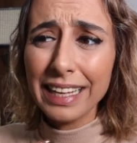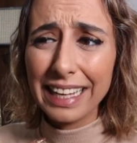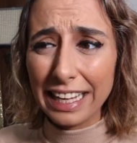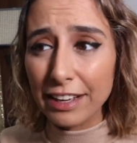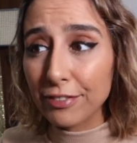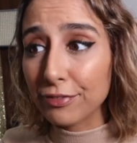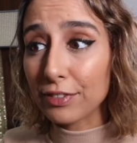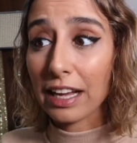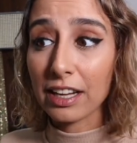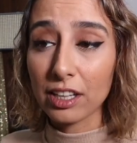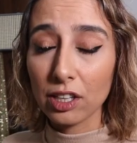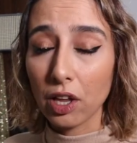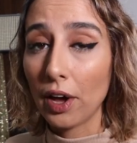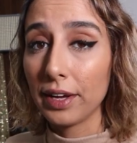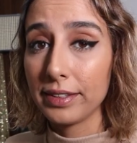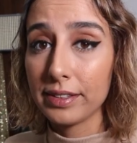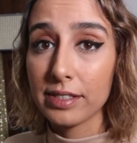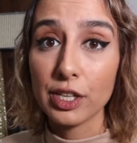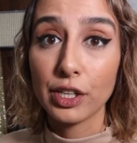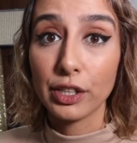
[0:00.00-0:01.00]
if that
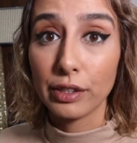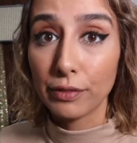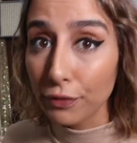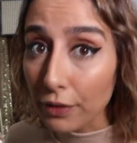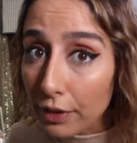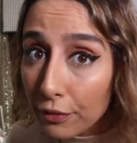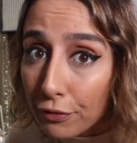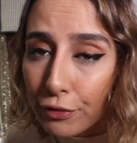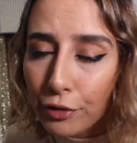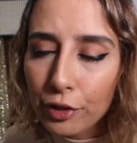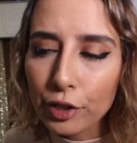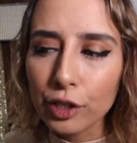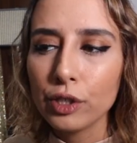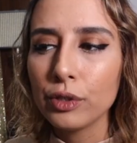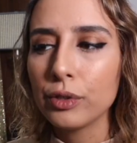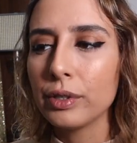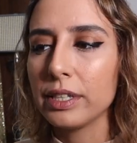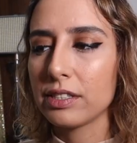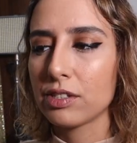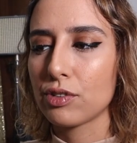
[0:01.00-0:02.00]
client is a good fit for
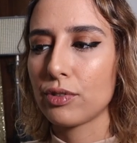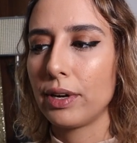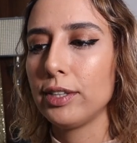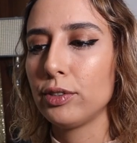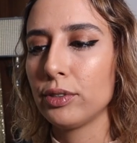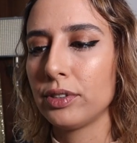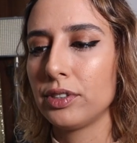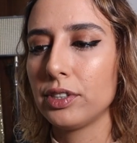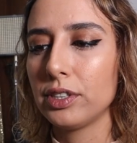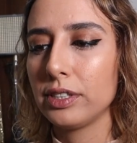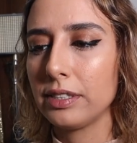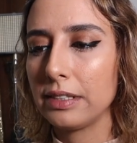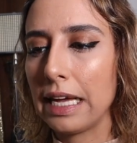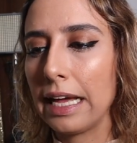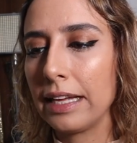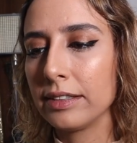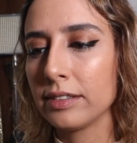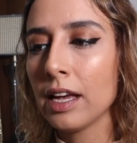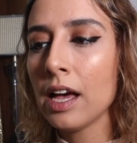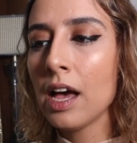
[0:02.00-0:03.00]
you it's great to
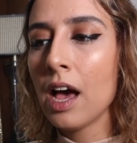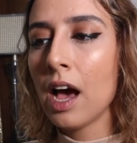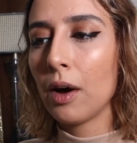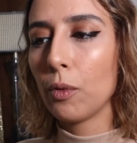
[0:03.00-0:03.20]
understand